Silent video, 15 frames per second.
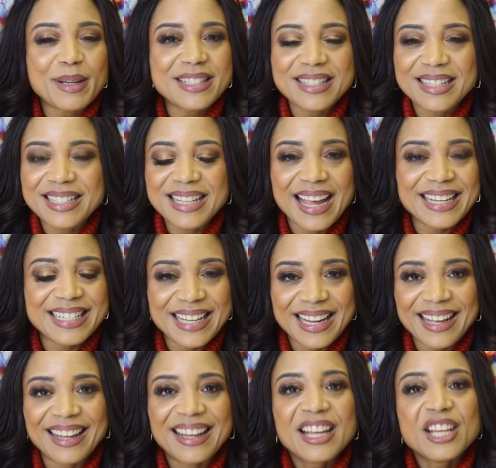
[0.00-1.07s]
business
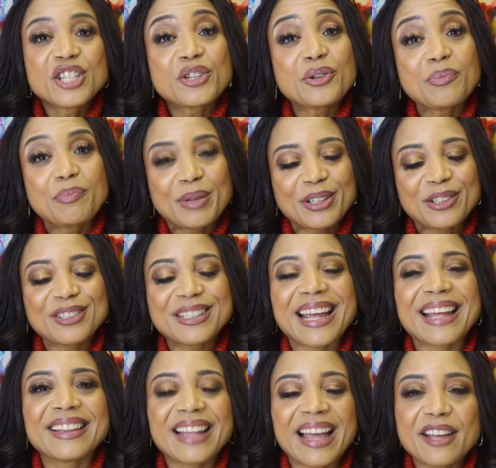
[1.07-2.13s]
idea to build
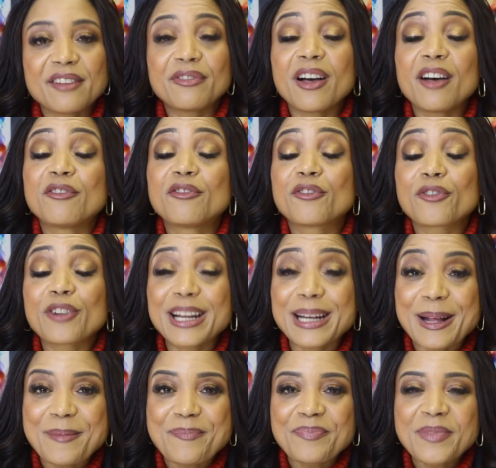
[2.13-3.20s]
a life of
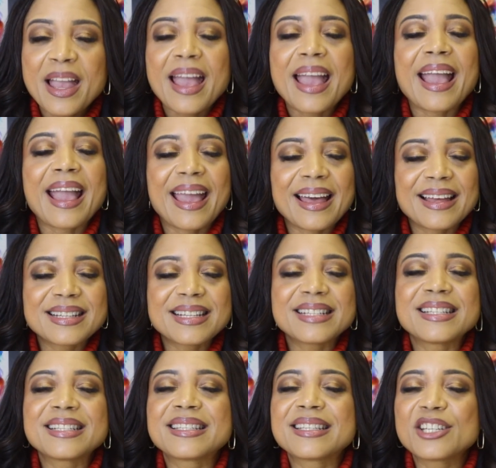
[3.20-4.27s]
freedom and
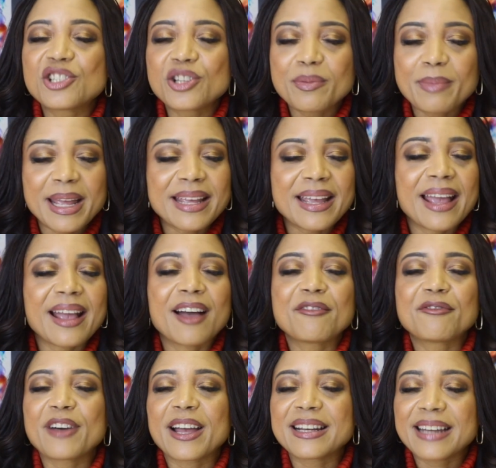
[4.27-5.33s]
decision-making,
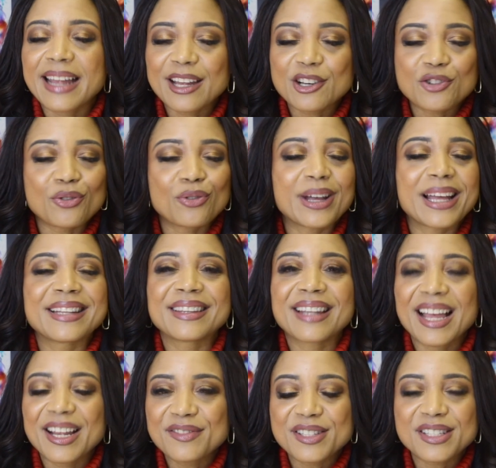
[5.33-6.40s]
financial, and
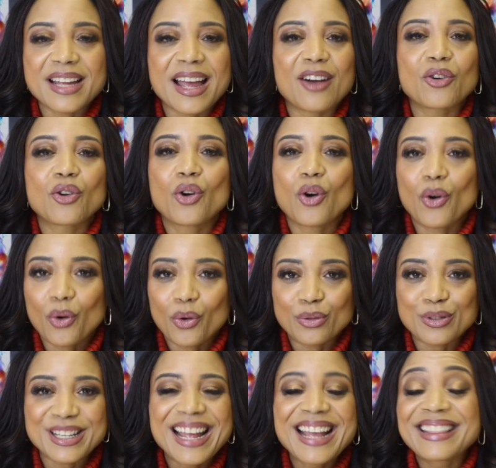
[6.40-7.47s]
lifestyle
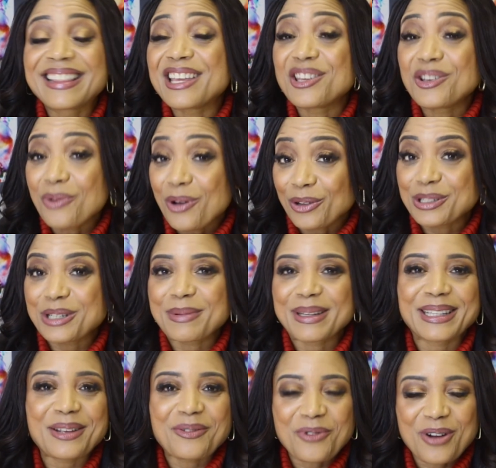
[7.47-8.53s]
goals that you
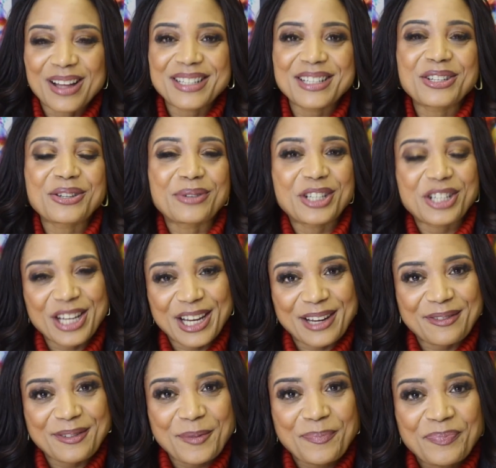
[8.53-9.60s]
ultimately want to
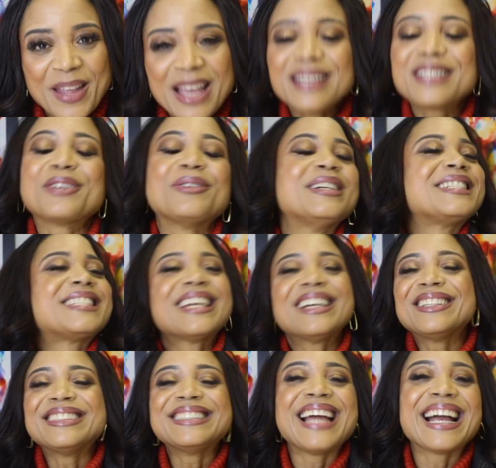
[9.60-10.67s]
achieve. So
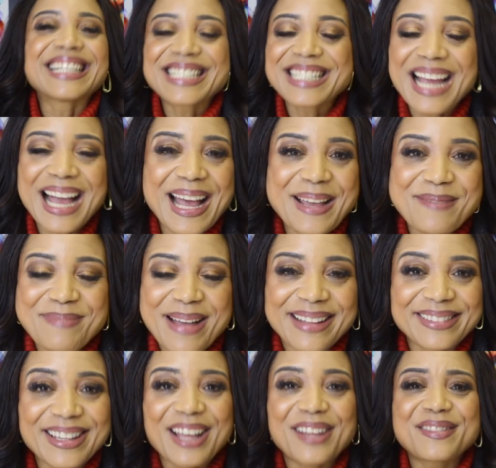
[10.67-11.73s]
until next time, my
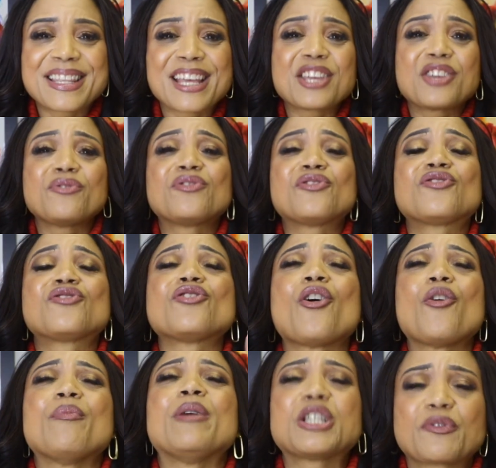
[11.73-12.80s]
loves, thank you
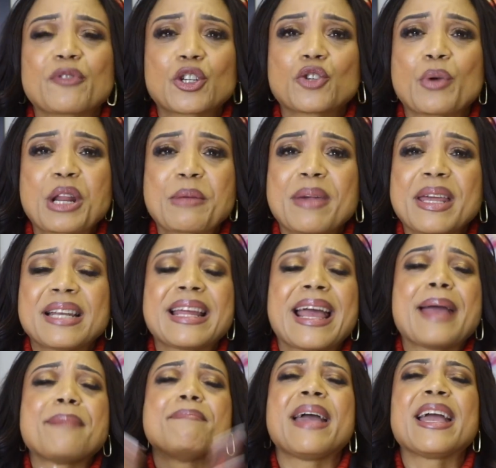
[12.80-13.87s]
so much for joining me
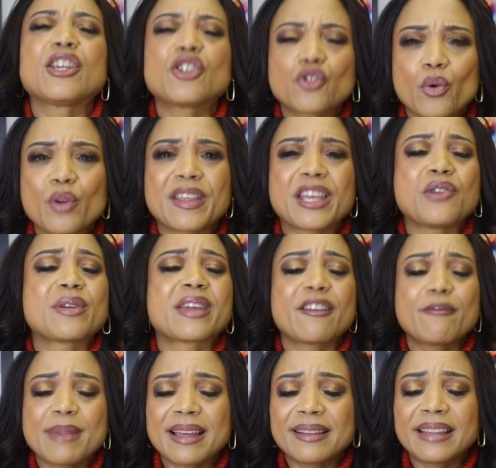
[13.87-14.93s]
today. Make sure that you
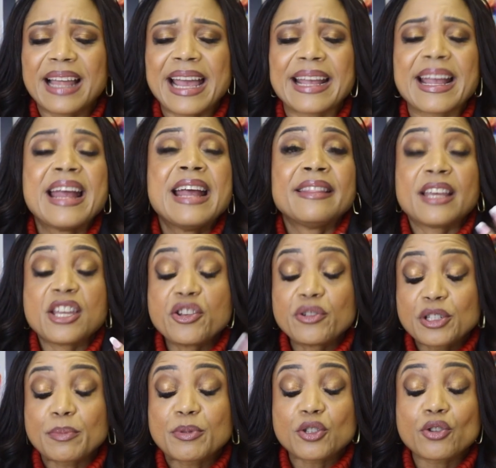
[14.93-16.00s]
give me a like, that you
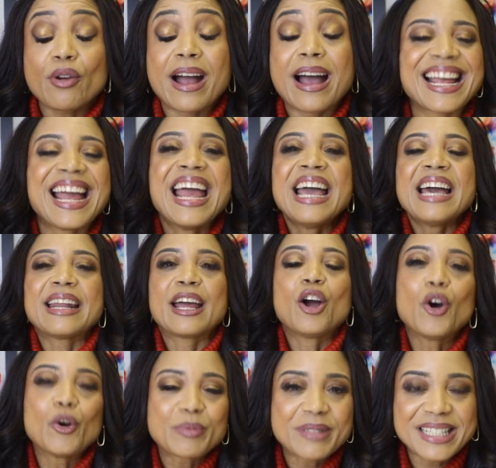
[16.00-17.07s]
subscribe, and I
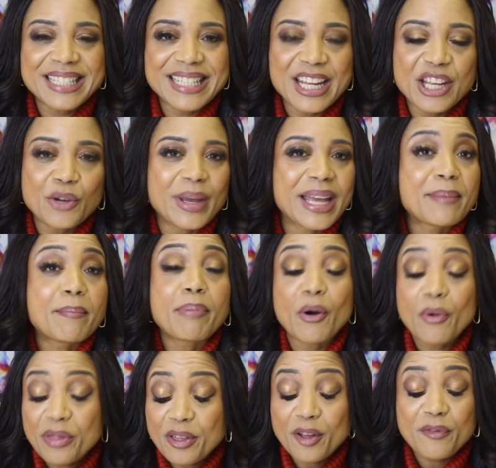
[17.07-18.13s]
hope to see you in
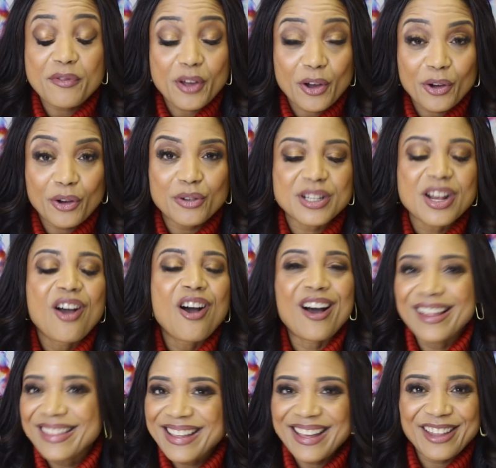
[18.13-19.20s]
both of those
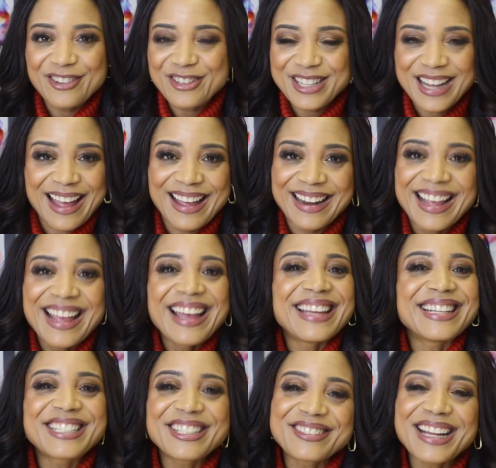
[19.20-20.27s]
on the other side.
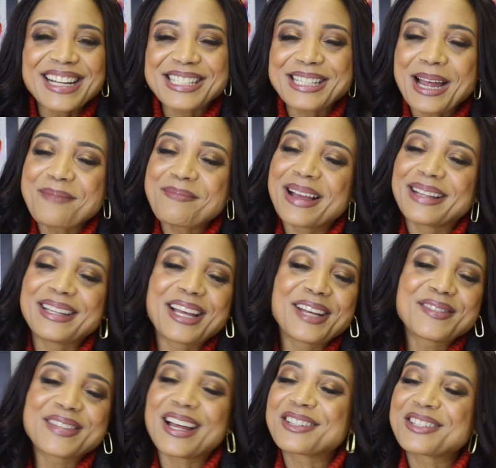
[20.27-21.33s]
Until next time, my
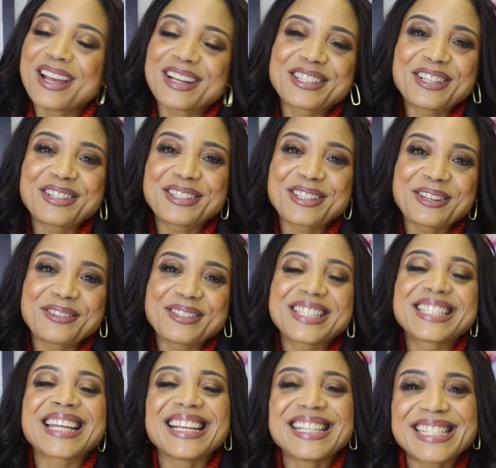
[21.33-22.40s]
loves, I'll talk to you soon.
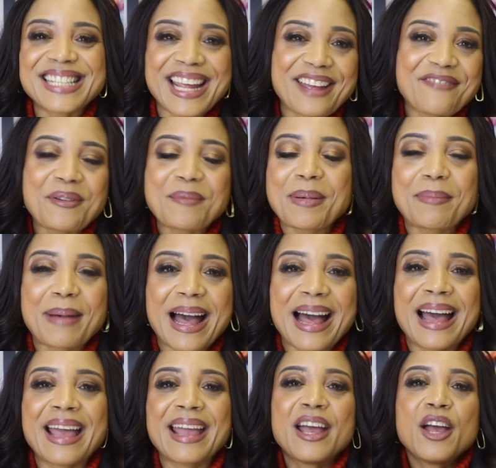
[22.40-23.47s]
Stay safe.
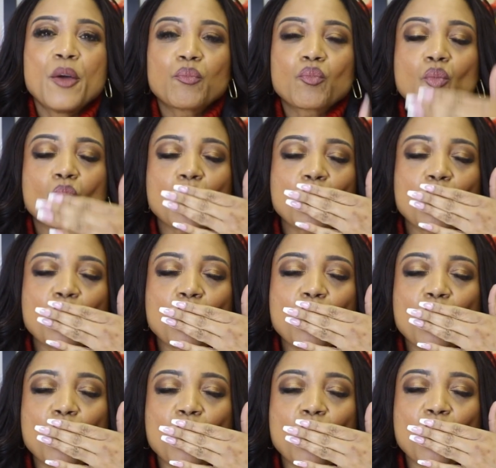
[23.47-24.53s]
Bye-bye.
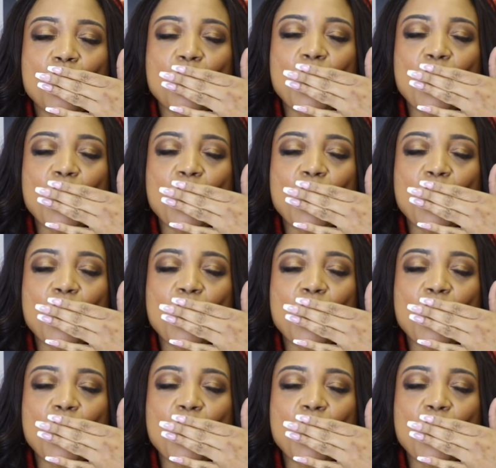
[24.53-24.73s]
Mm-hmm.